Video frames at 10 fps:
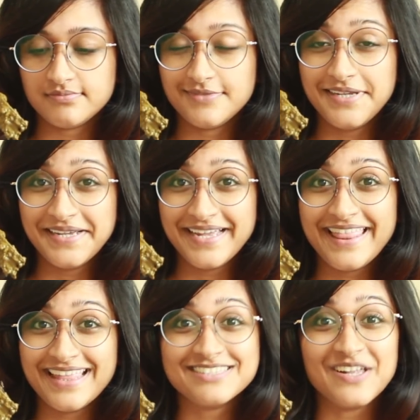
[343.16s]

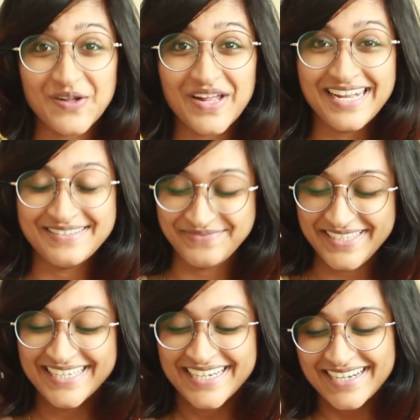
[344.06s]
it's a lot
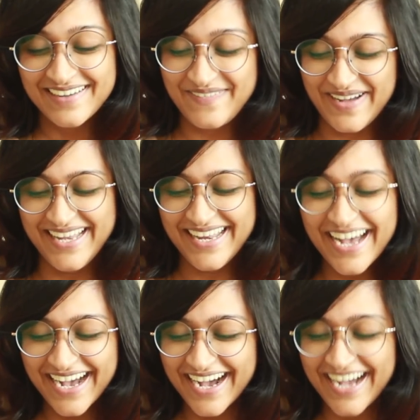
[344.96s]
lumpy,
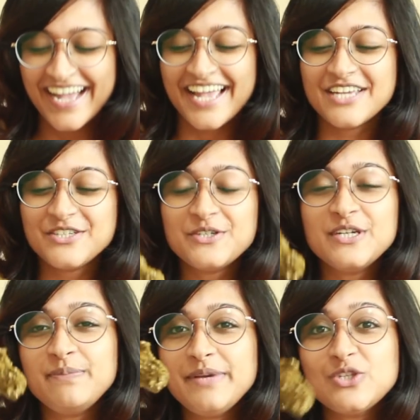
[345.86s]
but it
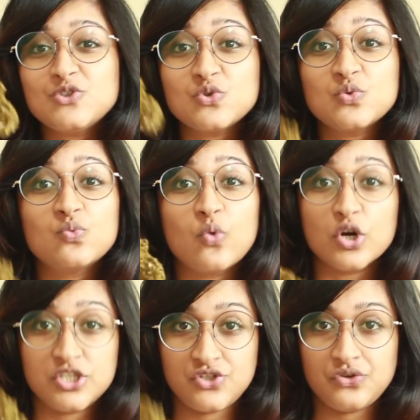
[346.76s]
shouldn't be too
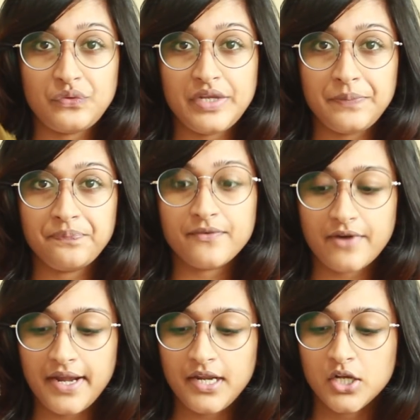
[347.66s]
watery,
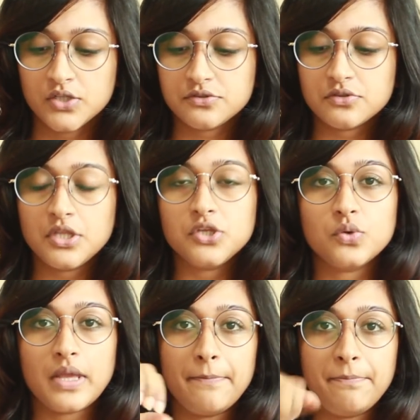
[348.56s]
right? So that you
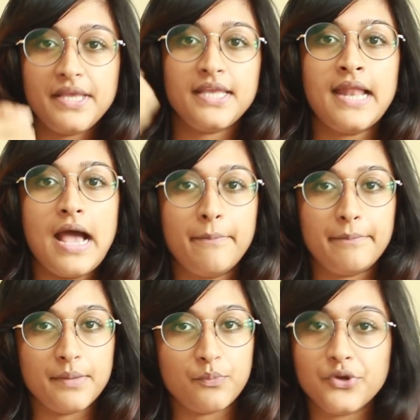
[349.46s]
can pick it
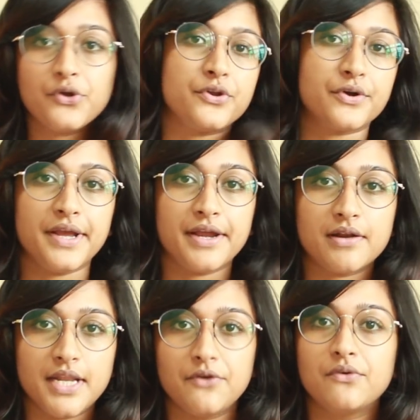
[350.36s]
up and put it on your
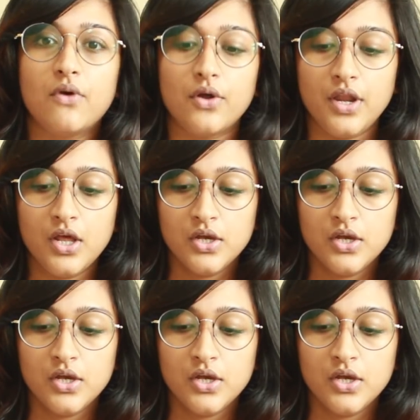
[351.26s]
hair later on.